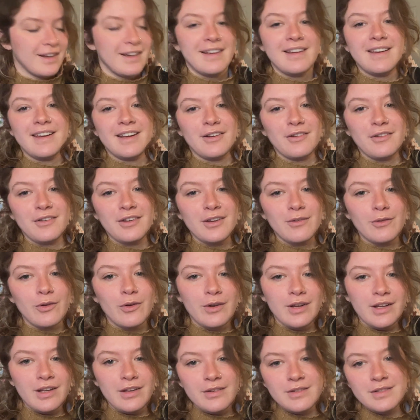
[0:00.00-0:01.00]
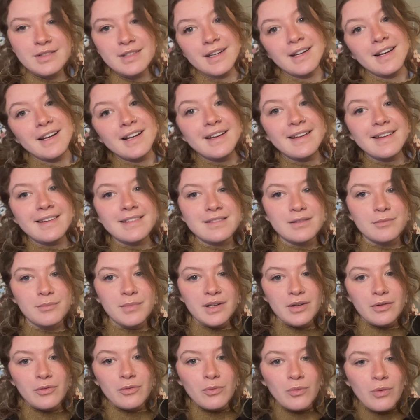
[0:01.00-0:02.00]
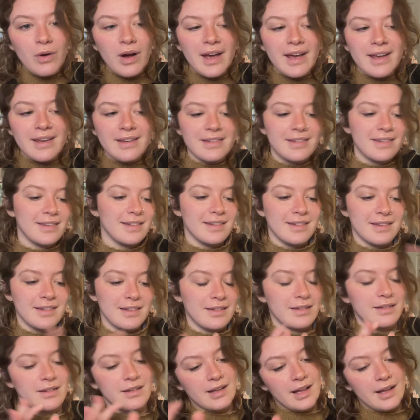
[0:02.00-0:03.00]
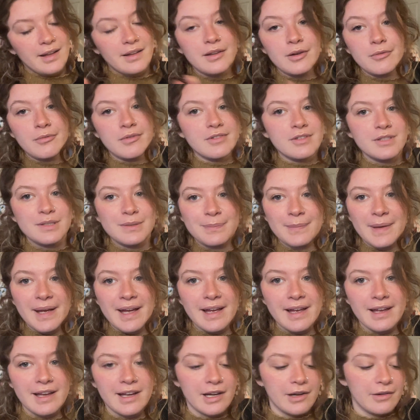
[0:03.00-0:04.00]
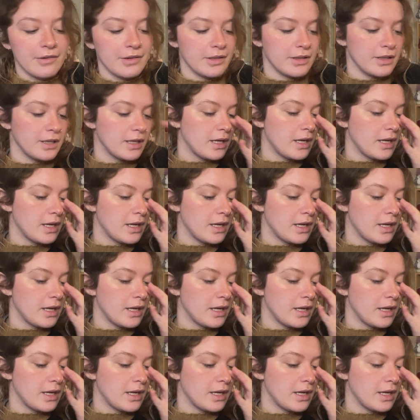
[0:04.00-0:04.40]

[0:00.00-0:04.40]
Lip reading: you know, you only use like a little bit of white and you'll end up with spare, and